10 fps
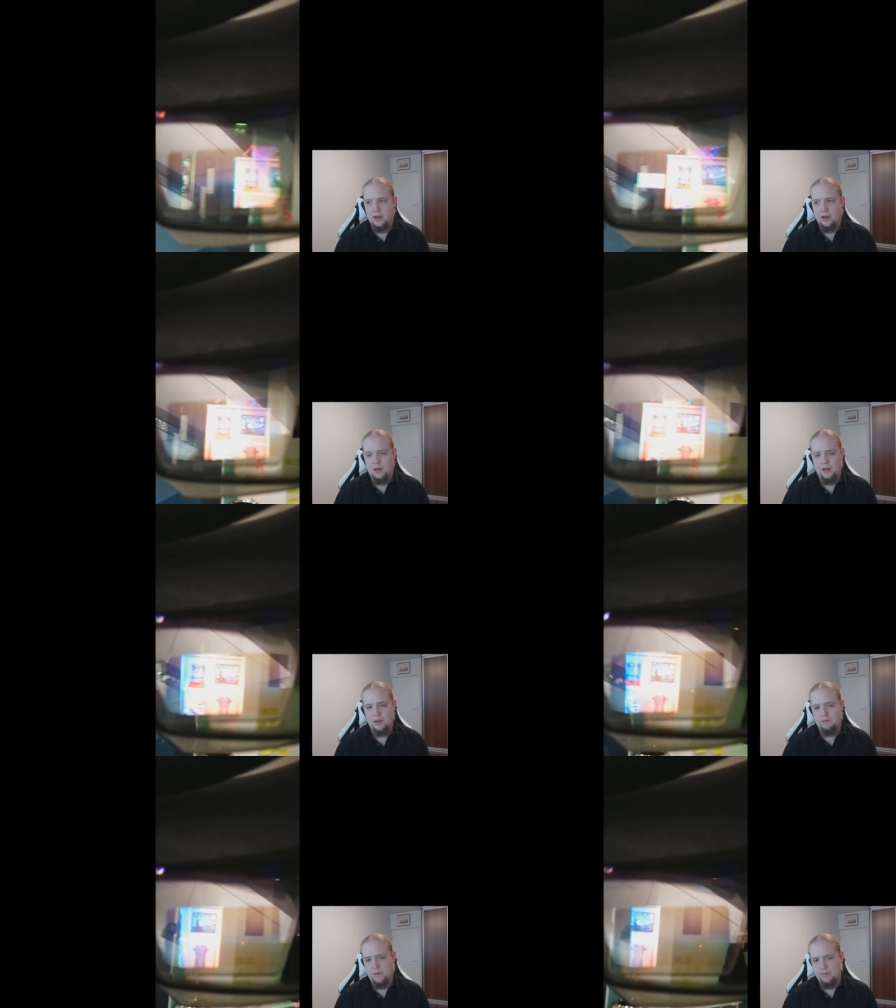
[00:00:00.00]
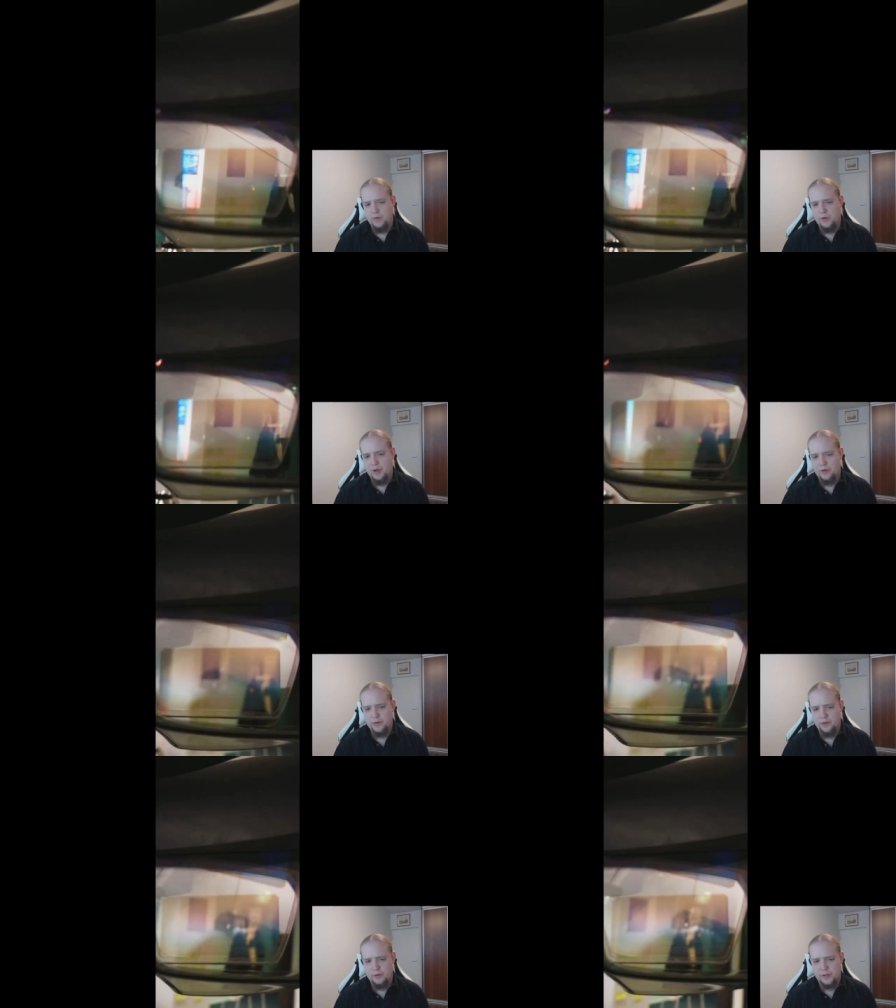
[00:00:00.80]
You can
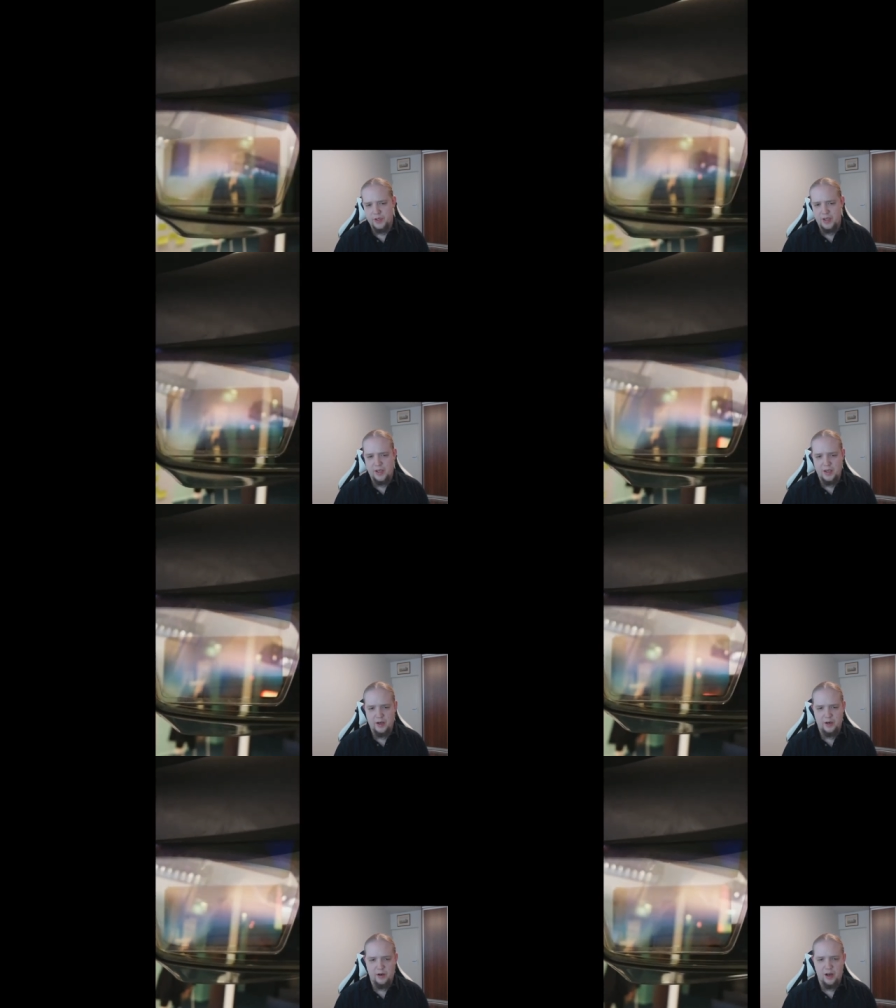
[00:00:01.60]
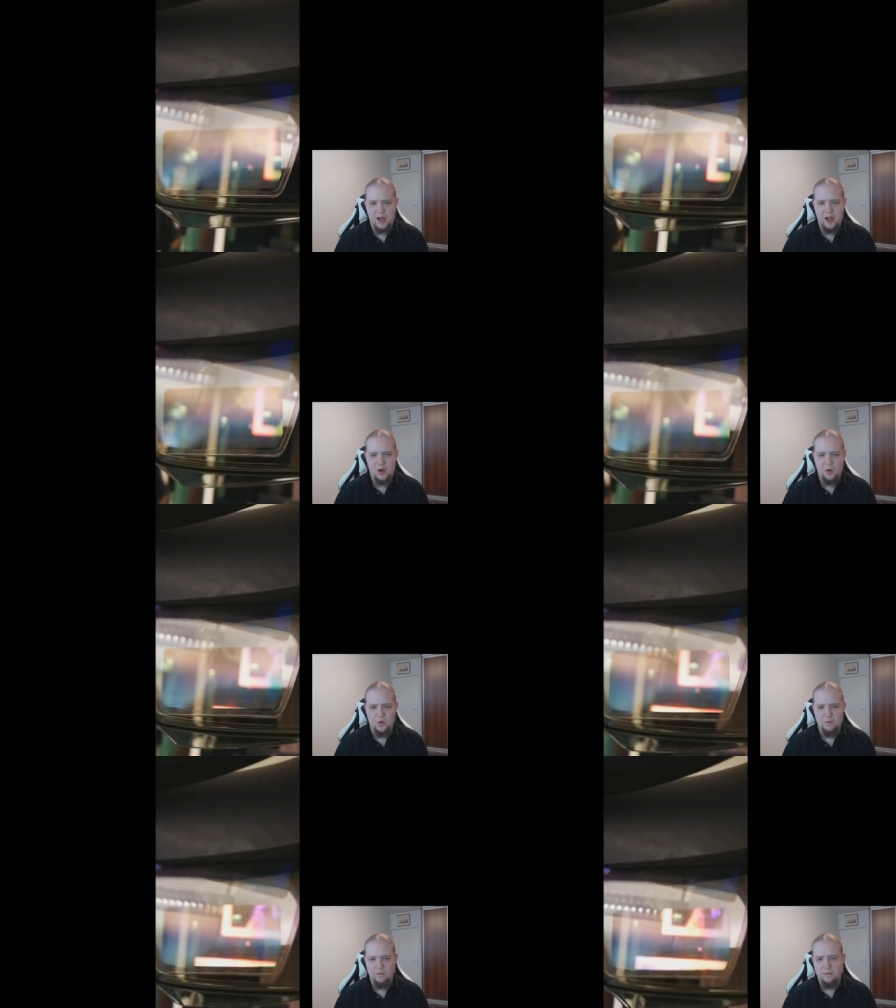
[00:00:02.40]
also see here
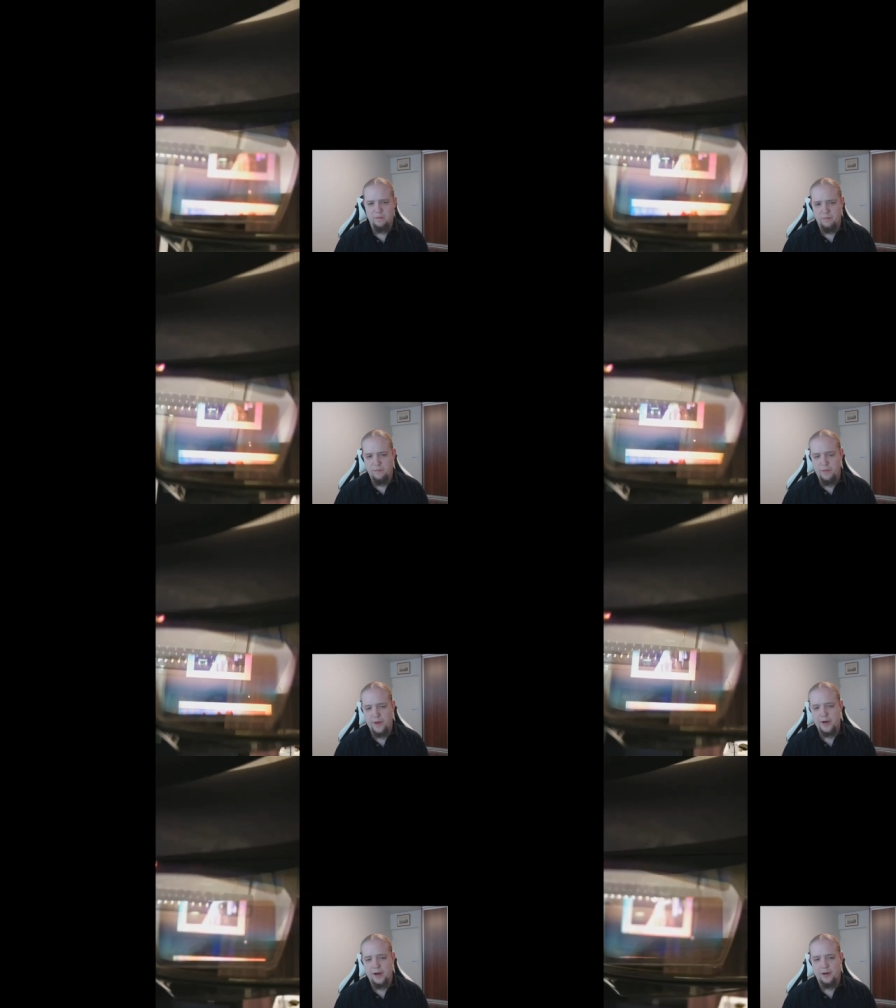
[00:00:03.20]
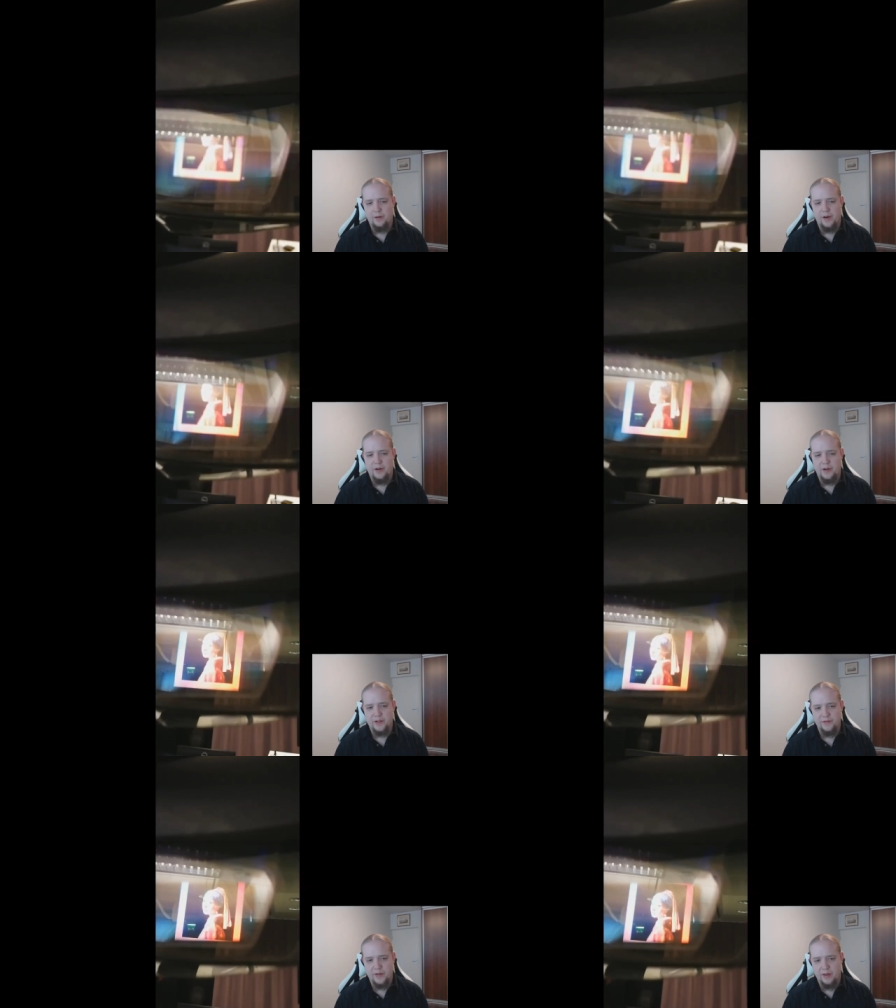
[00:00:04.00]
how the darker
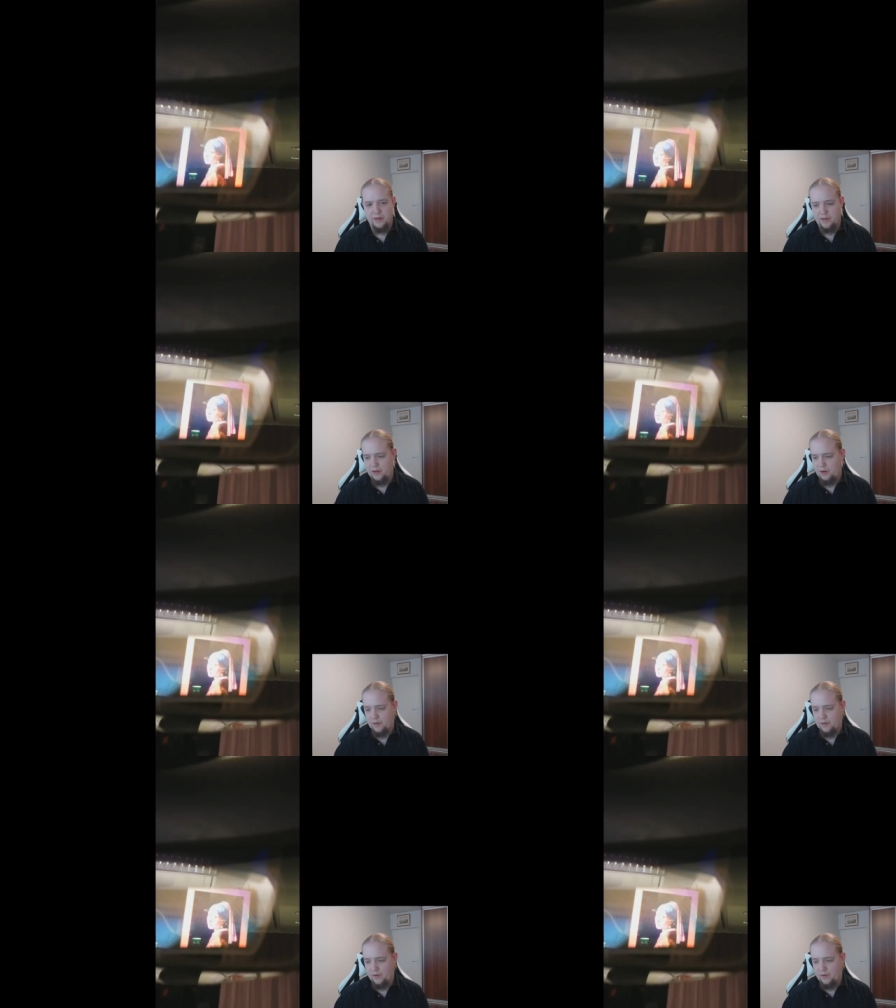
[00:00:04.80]
areas of the